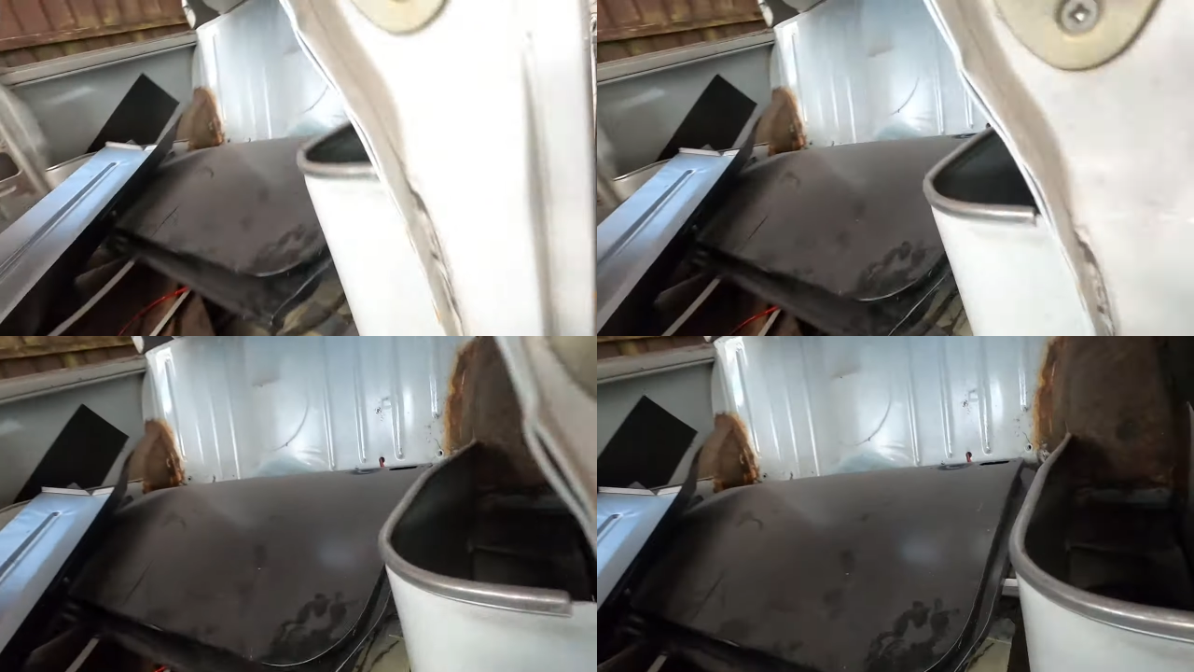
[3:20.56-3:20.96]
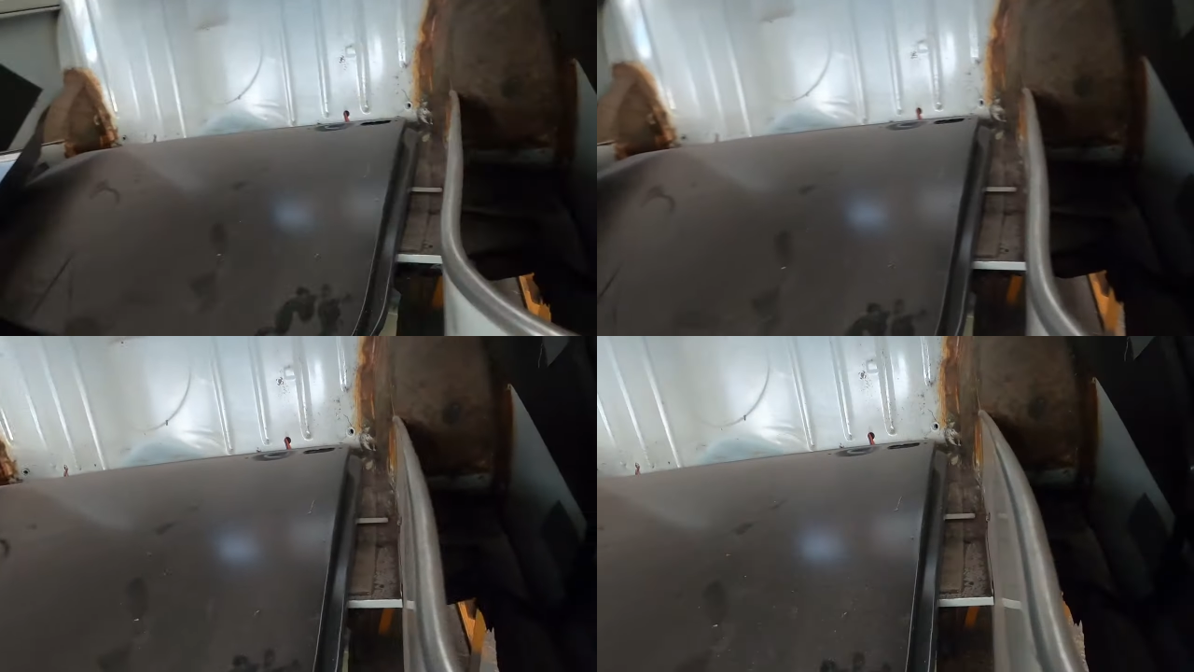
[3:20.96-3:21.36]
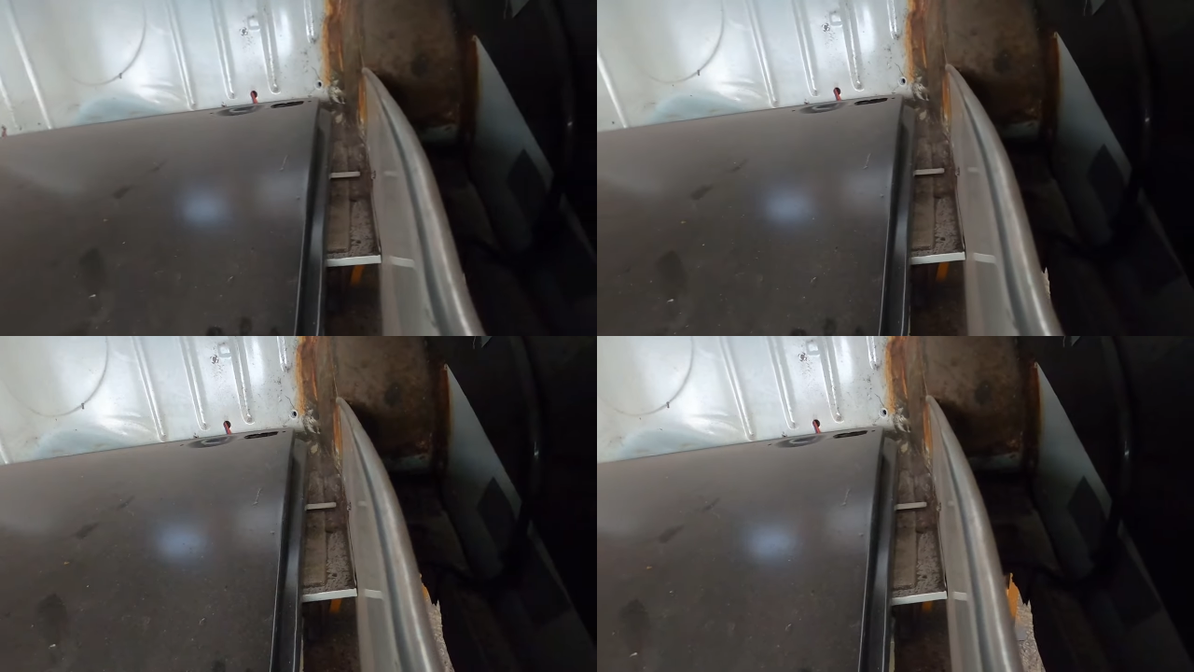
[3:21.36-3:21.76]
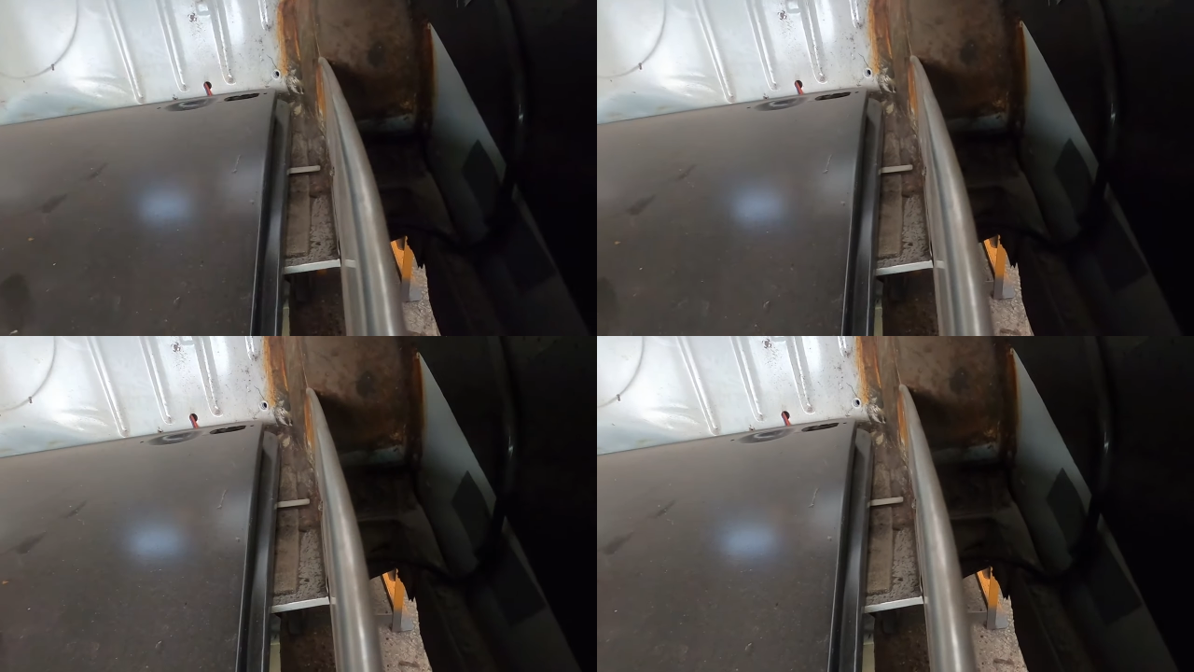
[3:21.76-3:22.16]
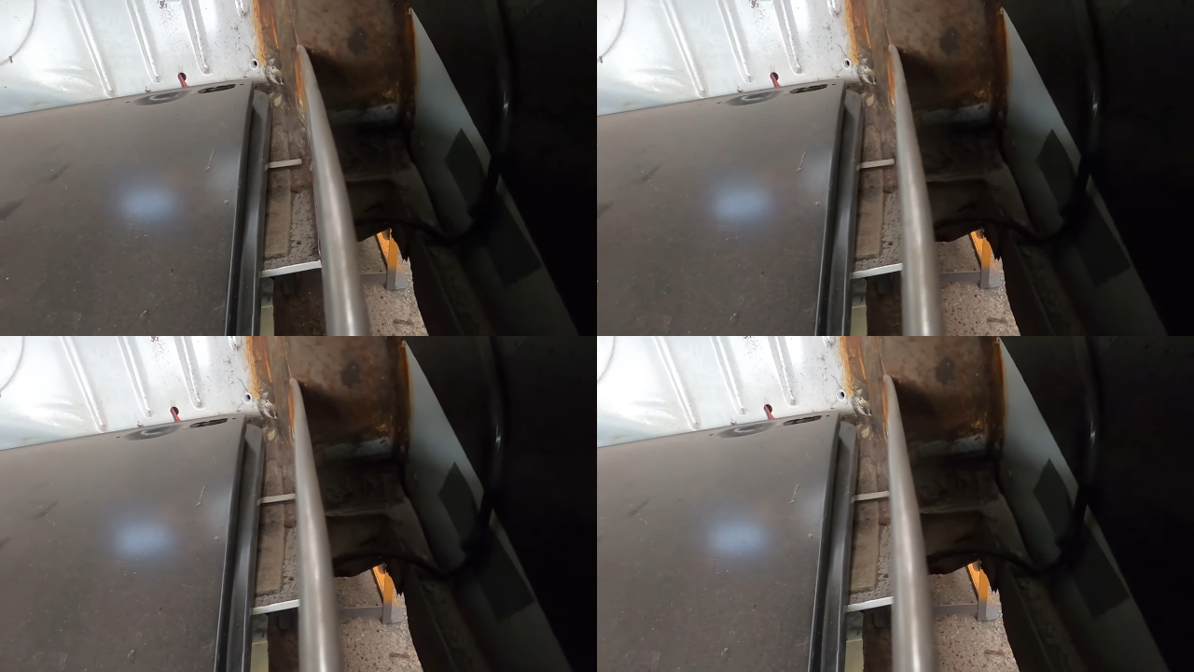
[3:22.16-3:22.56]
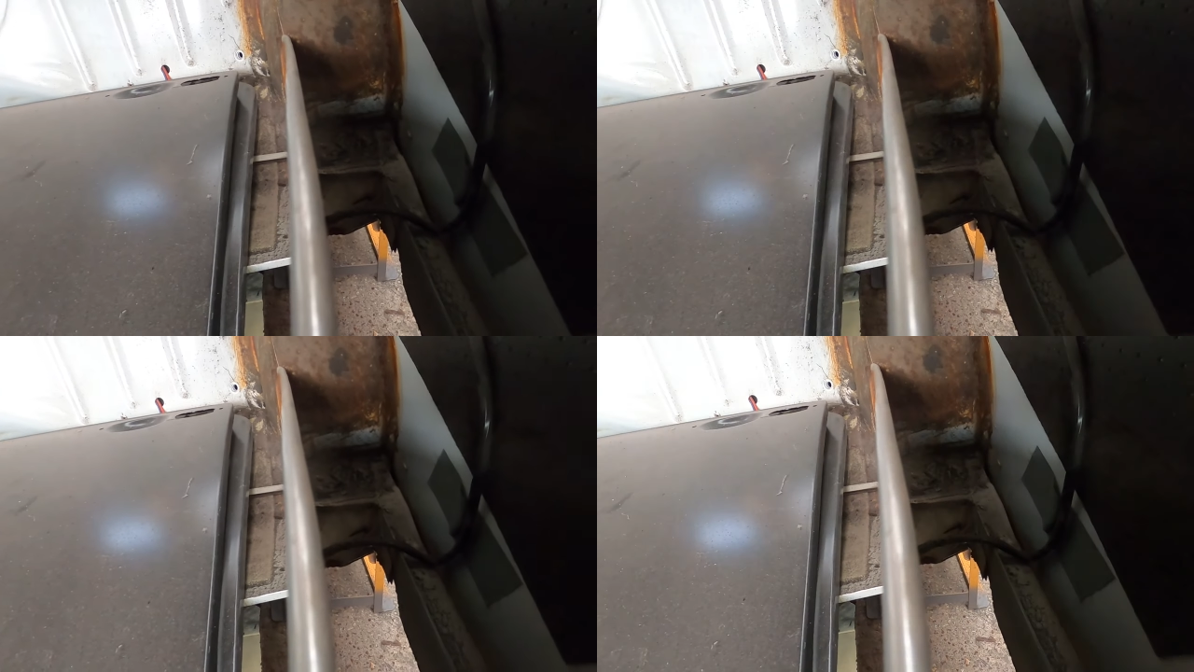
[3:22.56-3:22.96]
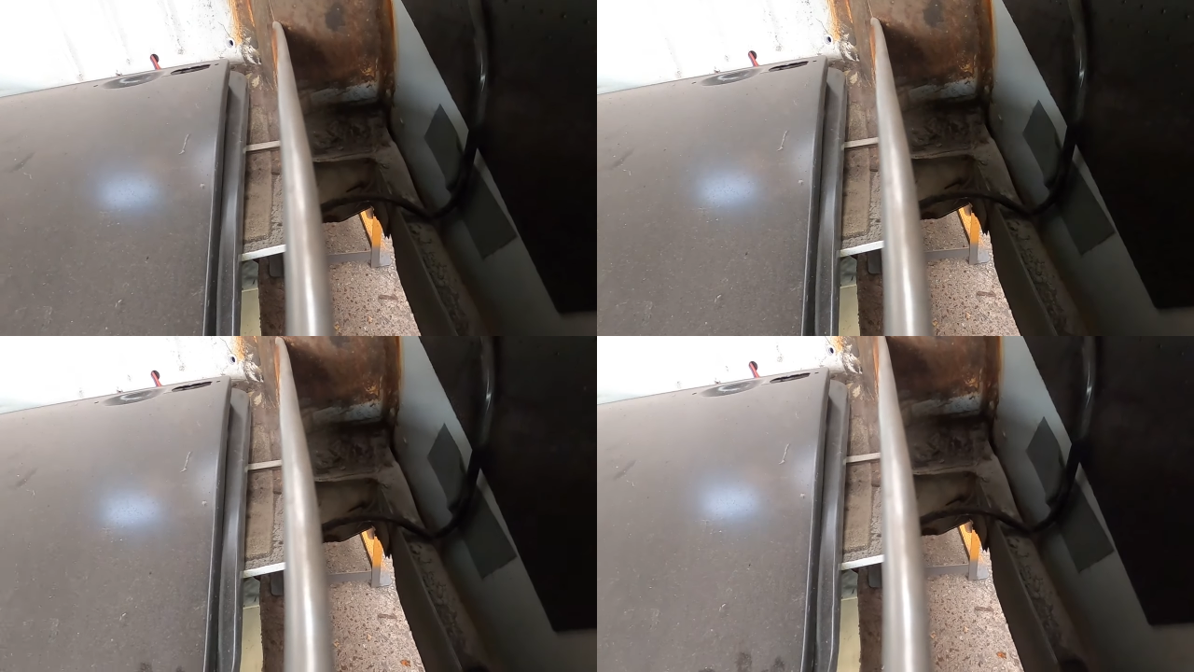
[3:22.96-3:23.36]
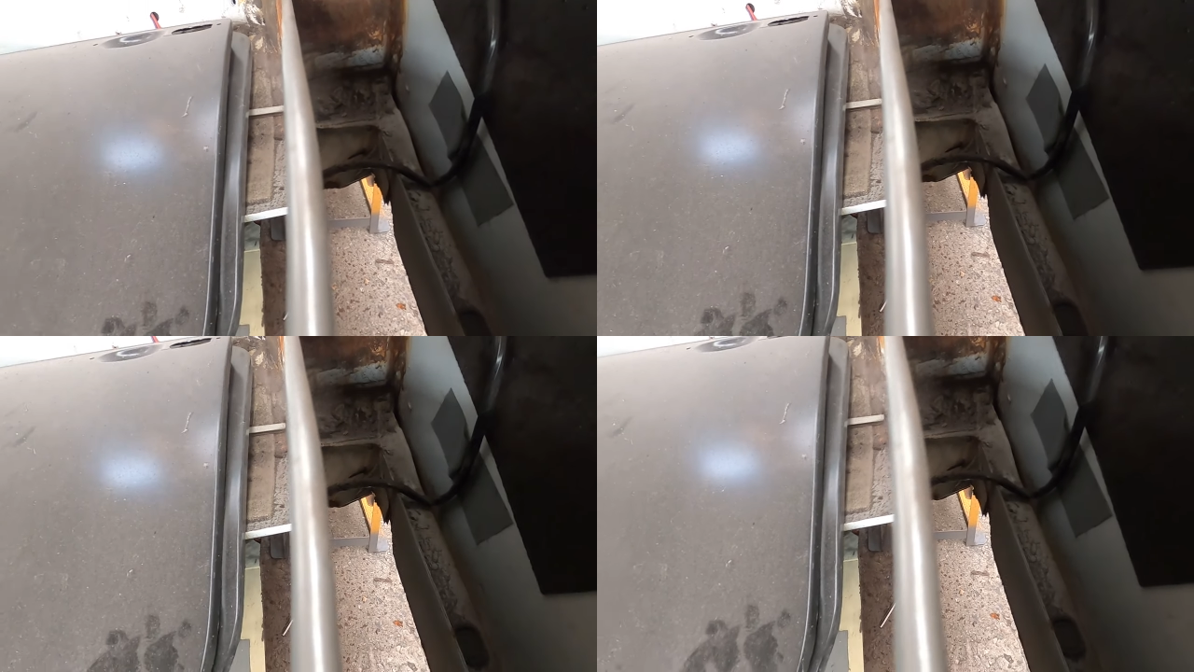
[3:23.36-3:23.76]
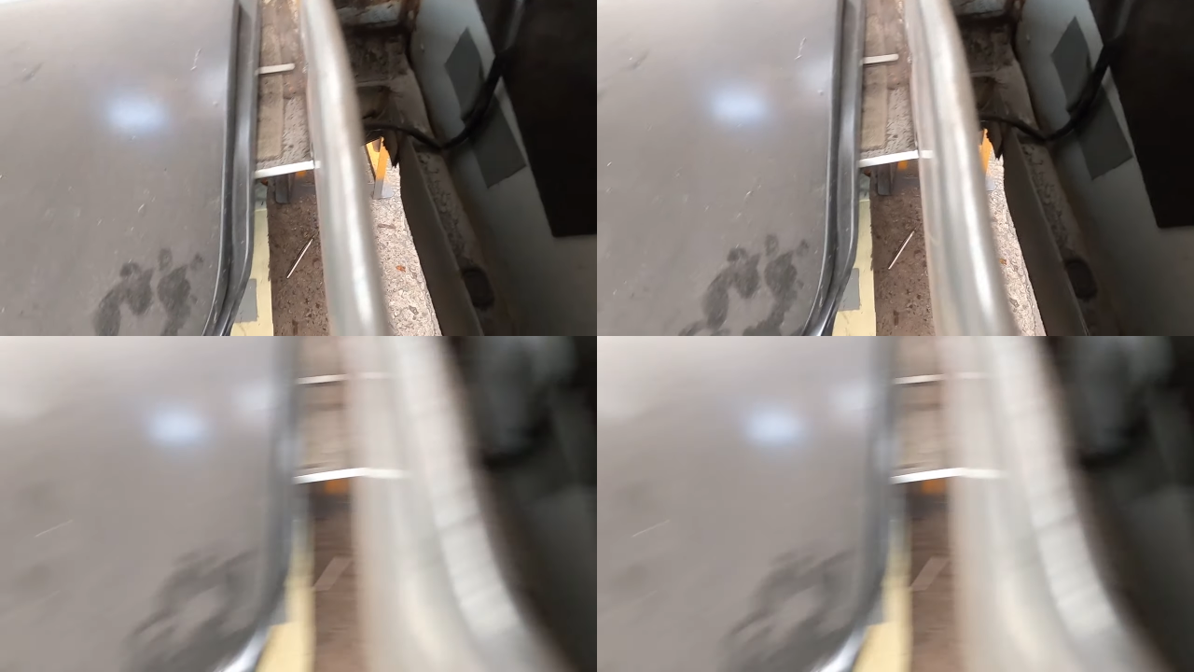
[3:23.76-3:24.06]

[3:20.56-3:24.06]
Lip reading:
(no speaker visible)